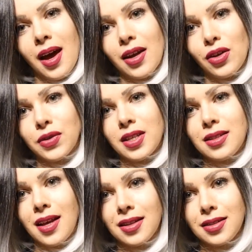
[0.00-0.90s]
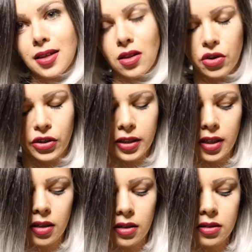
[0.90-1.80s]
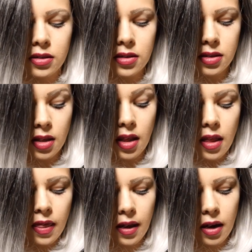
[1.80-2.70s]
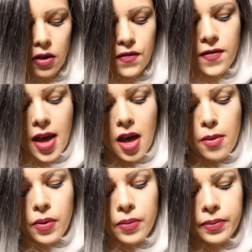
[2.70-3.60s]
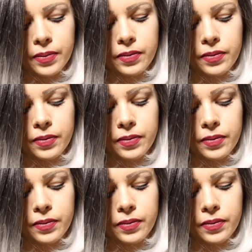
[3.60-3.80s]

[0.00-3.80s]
I use this Estee Lauder kit because they're fab.